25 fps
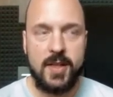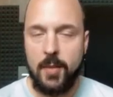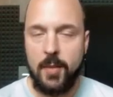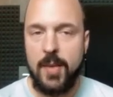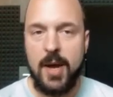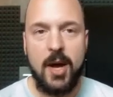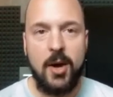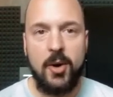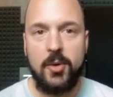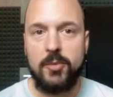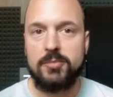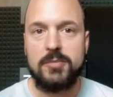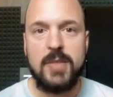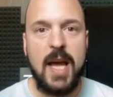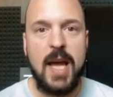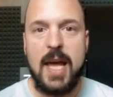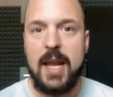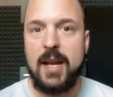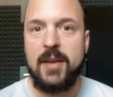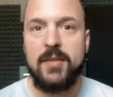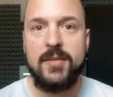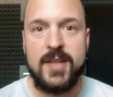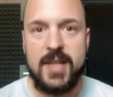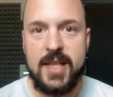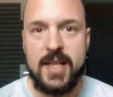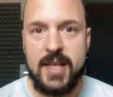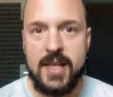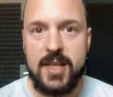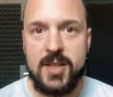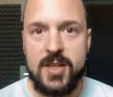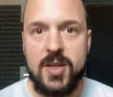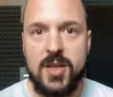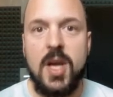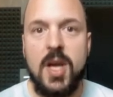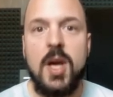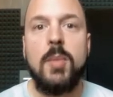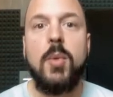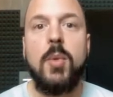about
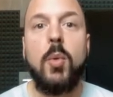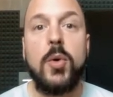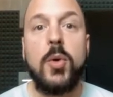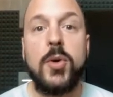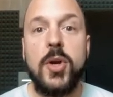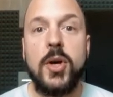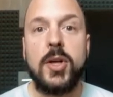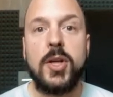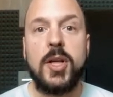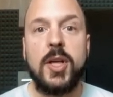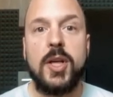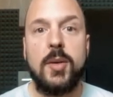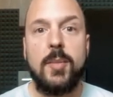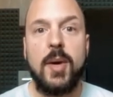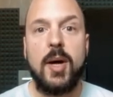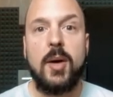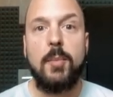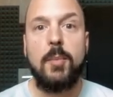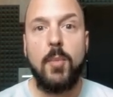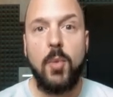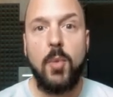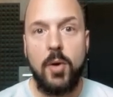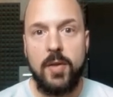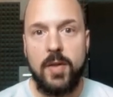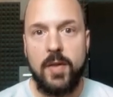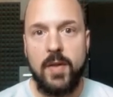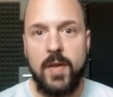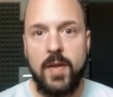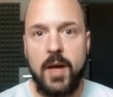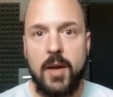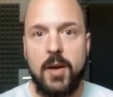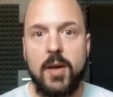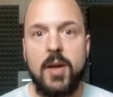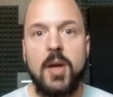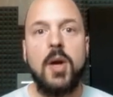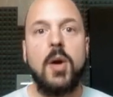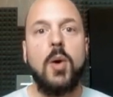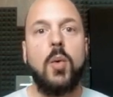NFTs, but we're talking about more than that.